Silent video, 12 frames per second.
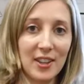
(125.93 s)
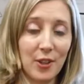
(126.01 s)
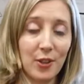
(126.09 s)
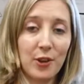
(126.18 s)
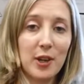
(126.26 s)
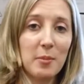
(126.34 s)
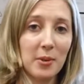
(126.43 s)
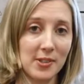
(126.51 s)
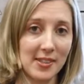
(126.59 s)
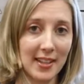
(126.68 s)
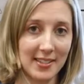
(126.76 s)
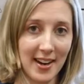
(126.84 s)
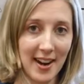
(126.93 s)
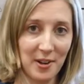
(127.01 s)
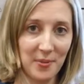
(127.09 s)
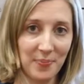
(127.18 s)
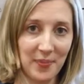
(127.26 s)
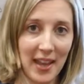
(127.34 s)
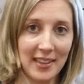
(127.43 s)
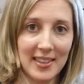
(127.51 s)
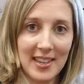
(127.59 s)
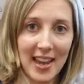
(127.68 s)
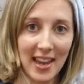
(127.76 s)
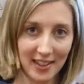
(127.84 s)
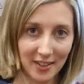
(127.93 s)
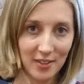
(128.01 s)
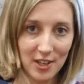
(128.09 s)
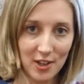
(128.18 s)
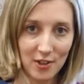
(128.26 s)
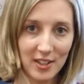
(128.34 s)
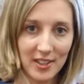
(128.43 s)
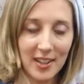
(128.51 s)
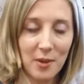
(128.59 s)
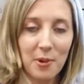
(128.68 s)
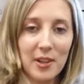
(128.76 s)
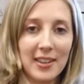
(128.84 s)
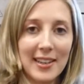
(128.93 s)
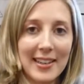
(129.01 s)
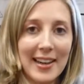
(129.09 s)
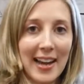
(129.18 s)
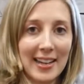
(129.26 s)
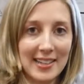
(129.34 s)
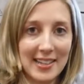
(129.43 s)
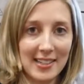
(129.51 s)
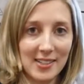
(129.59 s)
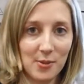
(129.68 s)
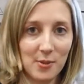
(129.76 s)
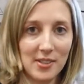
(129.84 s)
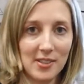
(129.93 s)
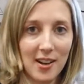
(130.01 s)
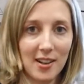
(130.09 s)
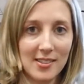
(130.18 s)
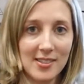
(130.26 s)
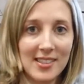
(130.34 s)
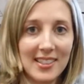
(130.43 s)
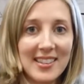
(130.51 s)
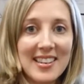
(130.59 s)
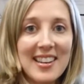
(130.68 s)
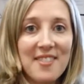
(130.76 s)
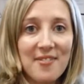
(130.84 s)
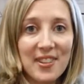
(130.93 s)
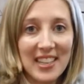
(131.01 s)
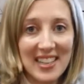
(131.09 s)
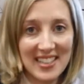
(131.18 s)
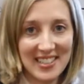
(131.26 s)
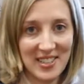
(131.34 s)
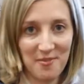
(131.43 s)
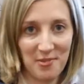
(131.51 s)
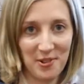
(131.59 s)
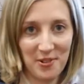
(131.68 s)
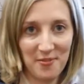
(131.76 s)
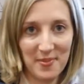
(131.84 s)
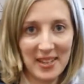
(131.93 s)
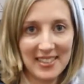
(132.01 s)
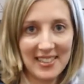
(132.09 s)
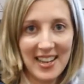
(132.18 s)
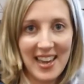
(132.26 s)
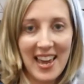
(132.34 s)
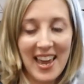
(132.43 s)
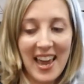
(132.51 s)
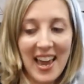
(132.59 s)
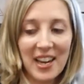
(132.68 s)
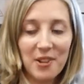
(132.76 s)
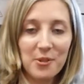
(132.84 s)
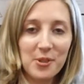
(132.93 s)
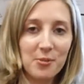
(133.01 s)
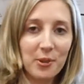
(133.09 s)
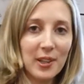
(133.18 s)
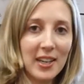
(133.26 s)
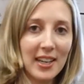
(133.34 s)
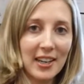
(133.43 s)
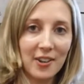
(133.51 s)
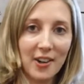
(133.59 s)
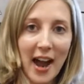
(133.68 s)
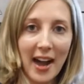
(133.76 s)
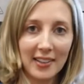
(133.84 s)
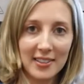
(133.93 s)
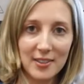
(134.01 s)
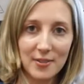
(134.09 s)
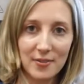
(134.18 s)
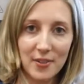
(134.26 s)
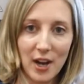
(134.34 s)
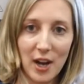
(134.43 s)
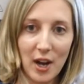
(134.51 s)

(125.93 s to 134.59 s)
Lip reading: in the 30 percentile. At the end of the unit, they were in the 90s. We saw a significant improvement. And it was really interactive